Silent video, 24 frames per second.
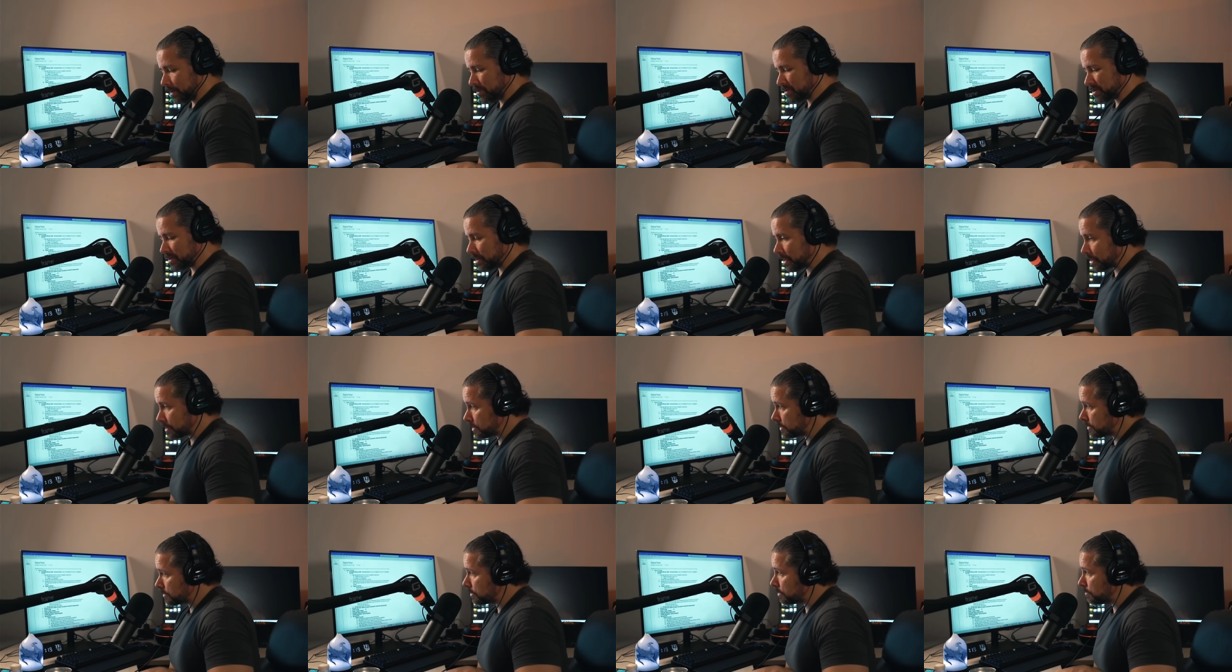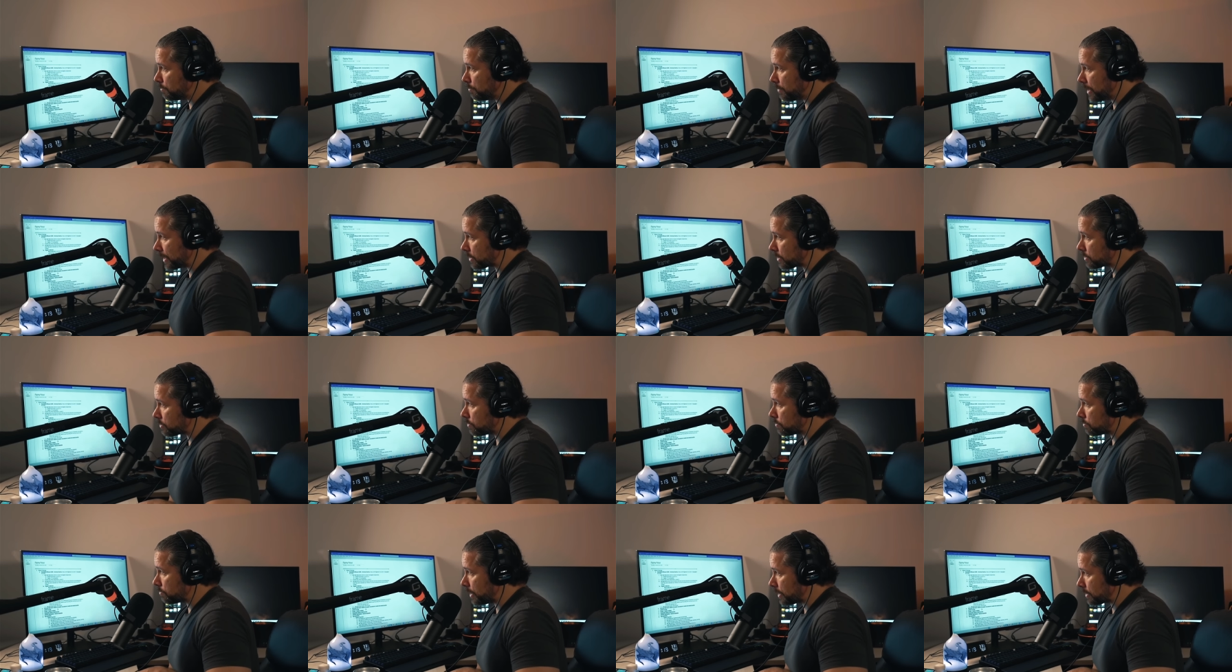was nothing in her
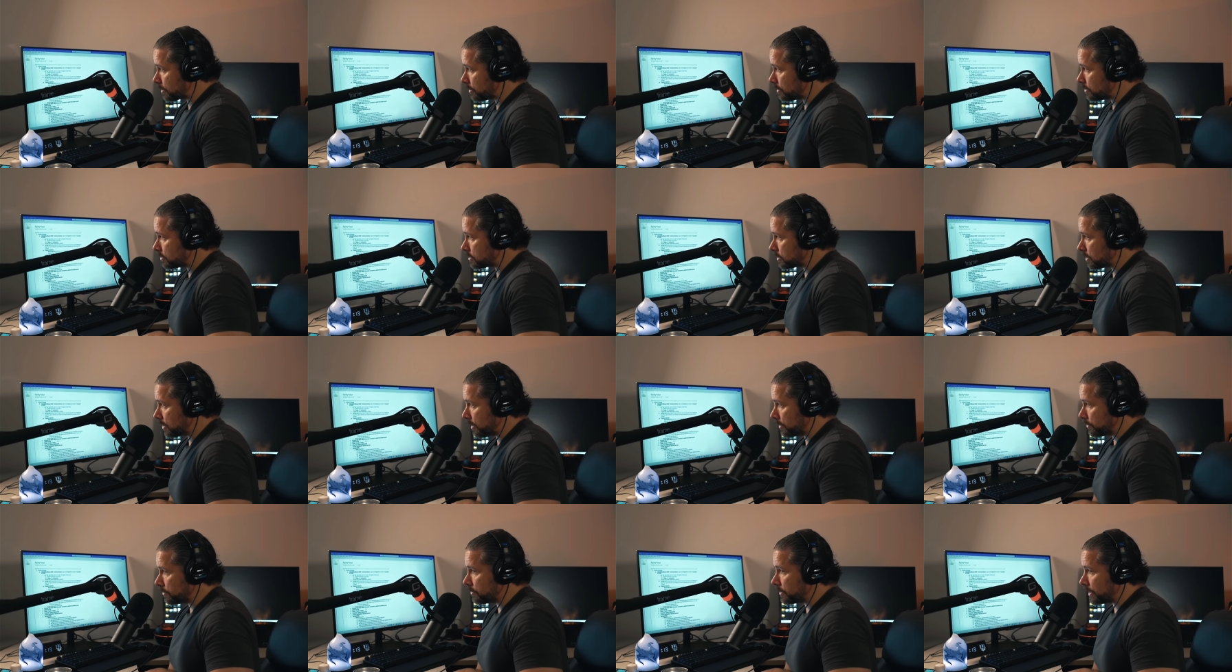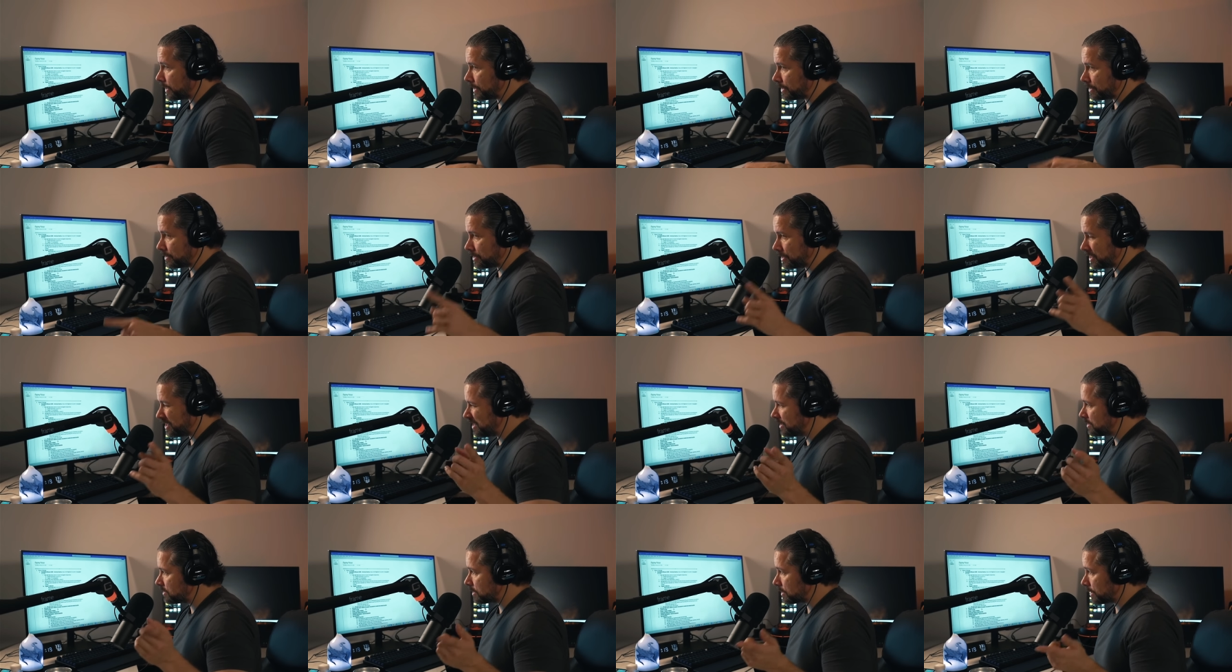medical records other than Dee
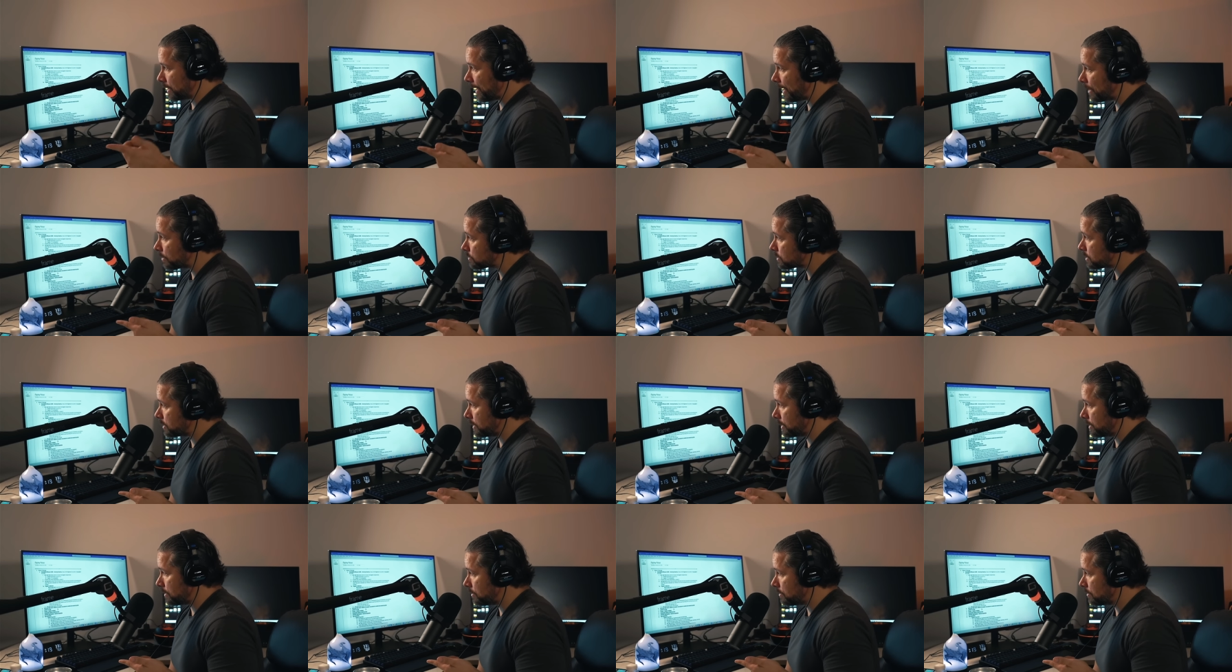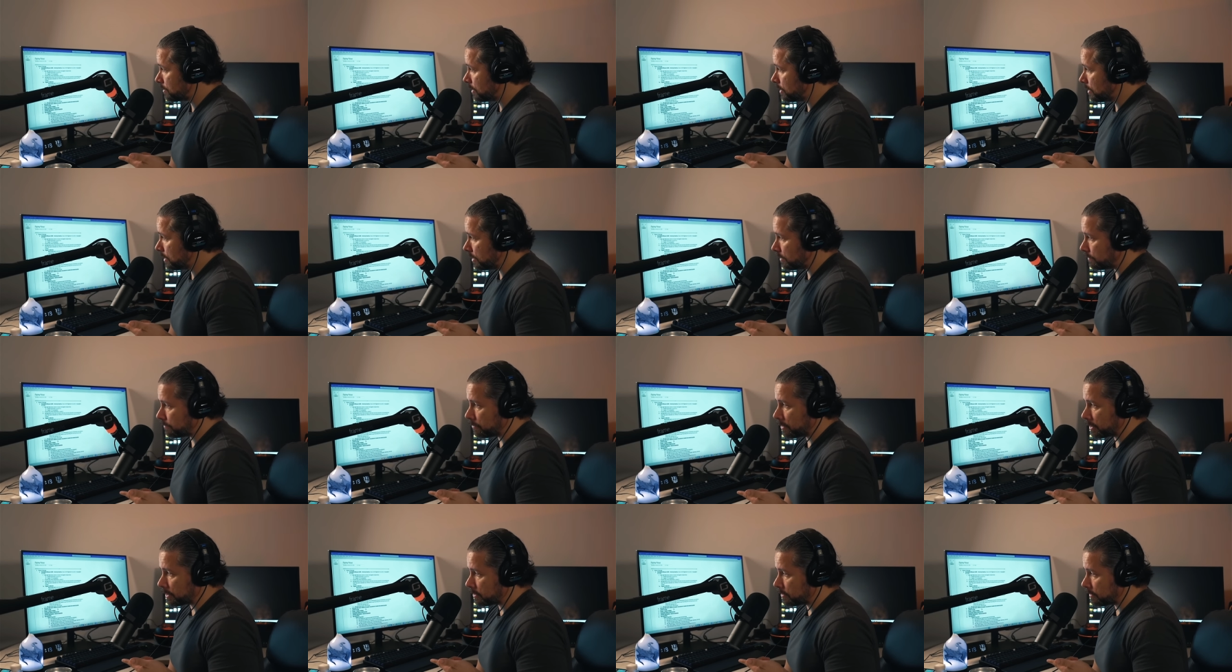Dee's accounting of
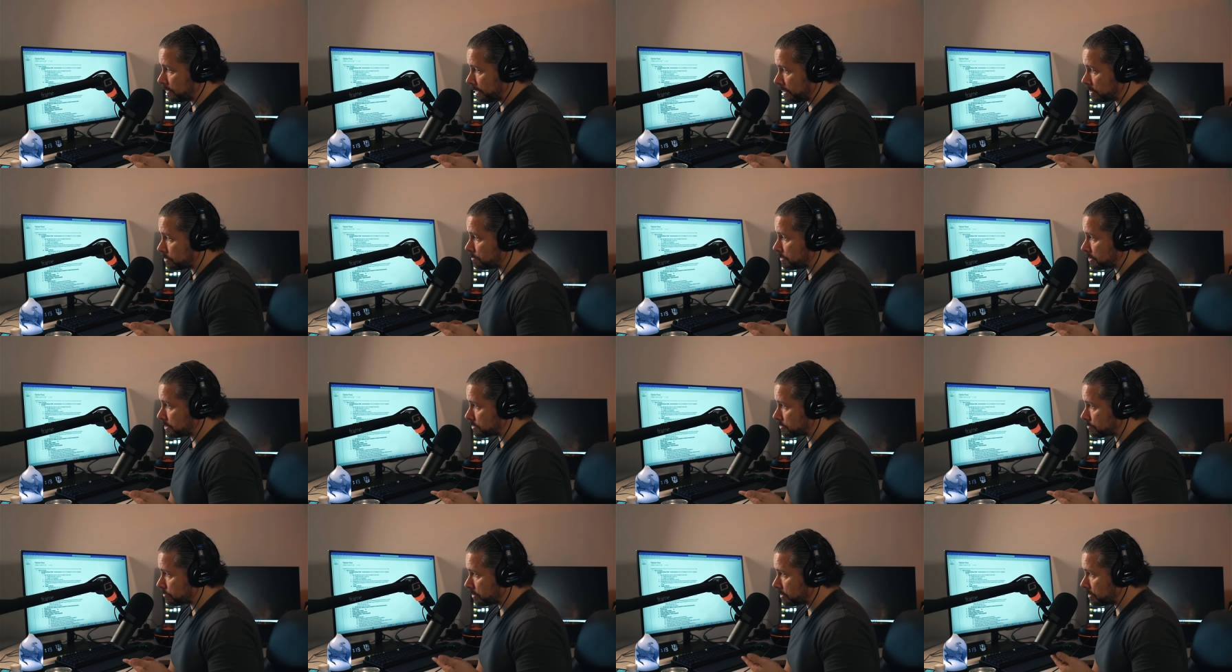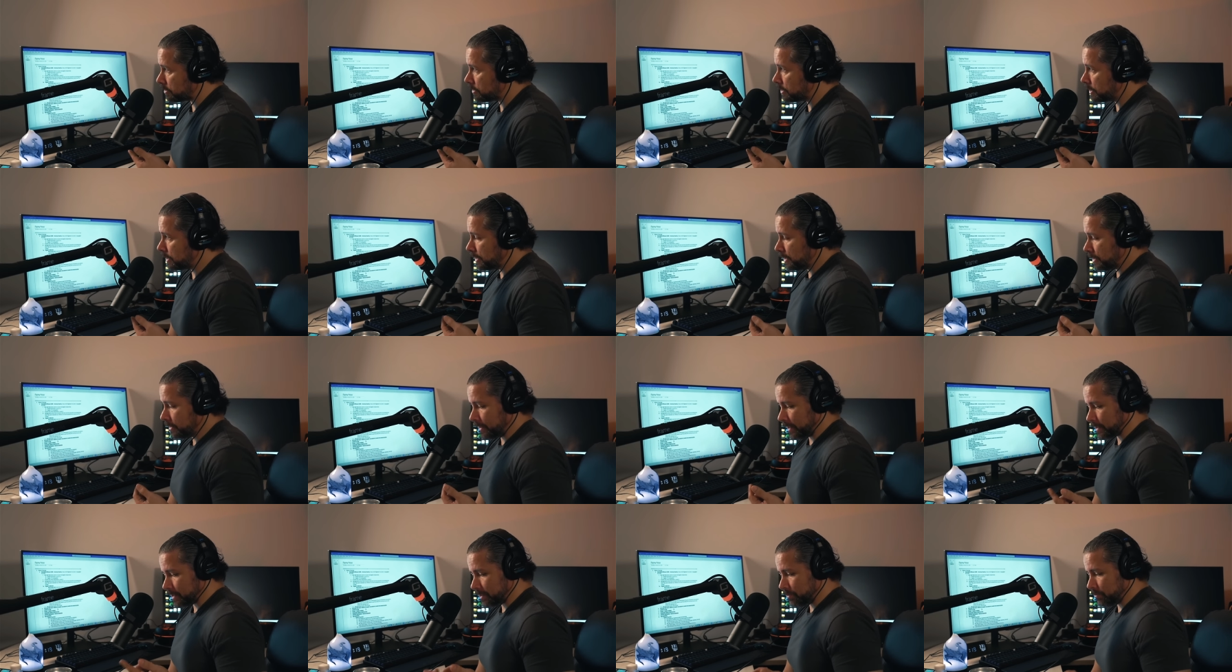what her ailments were
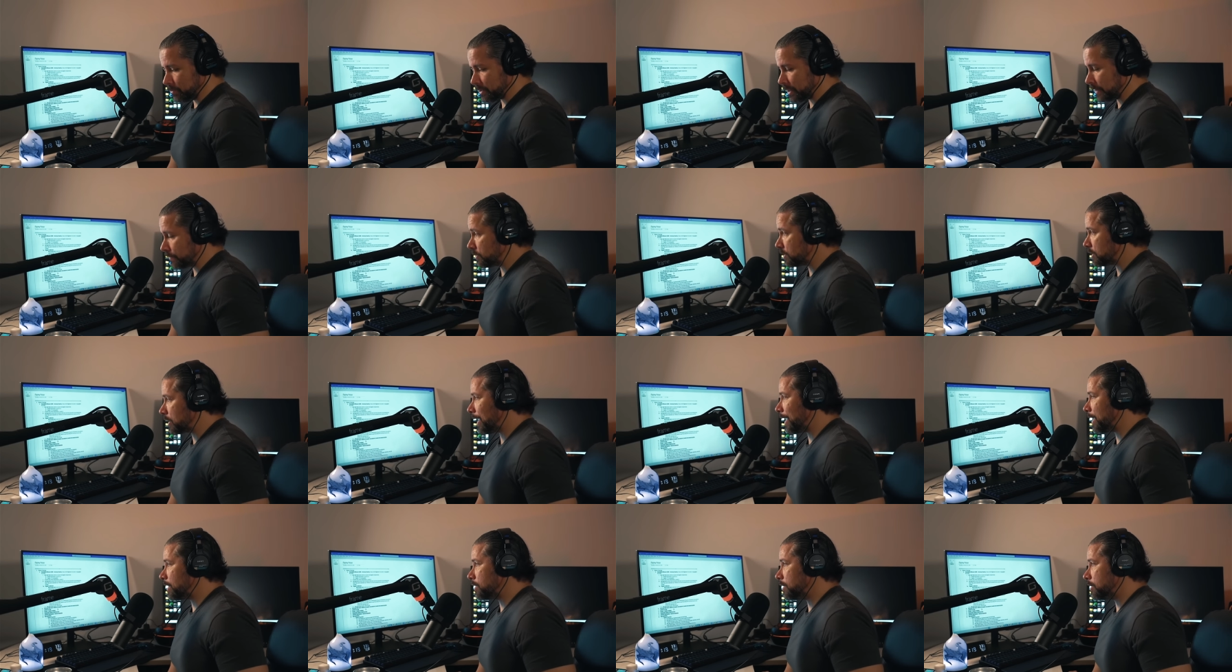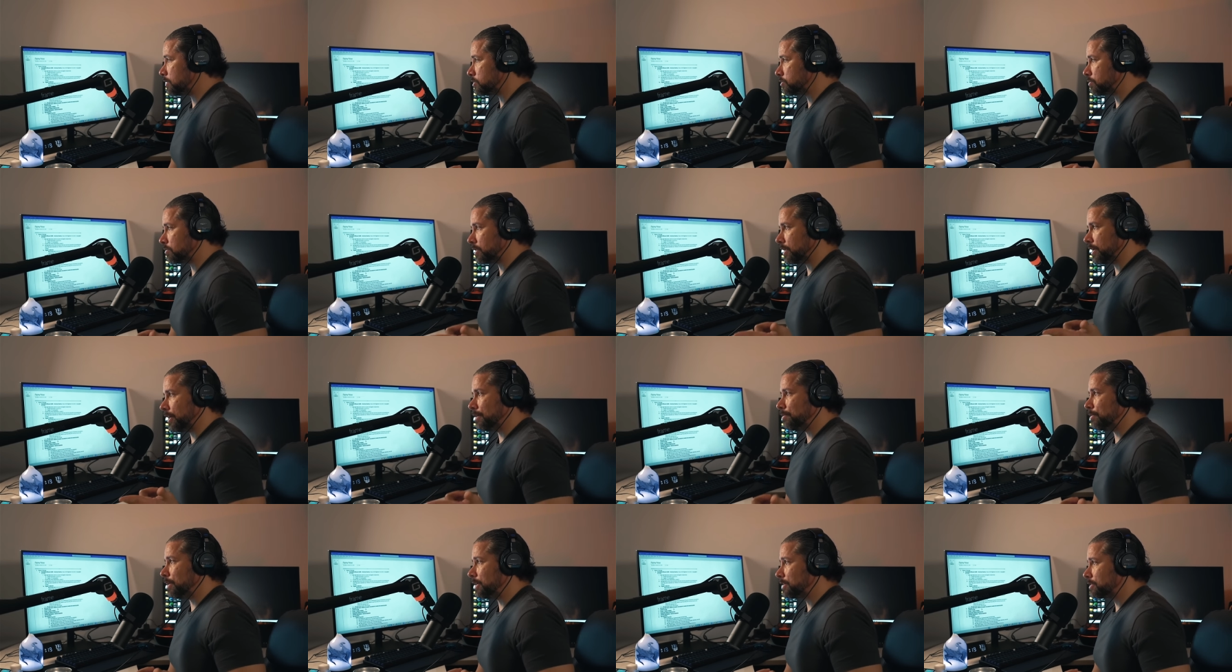that she was ever diagnosed with
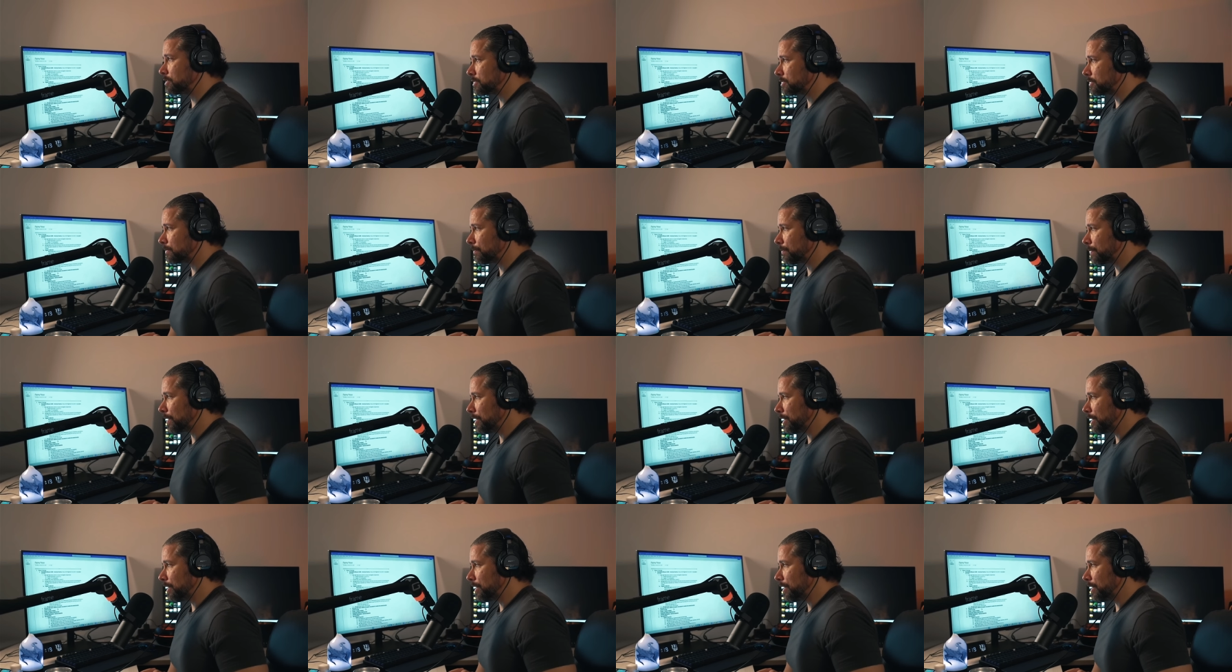MS.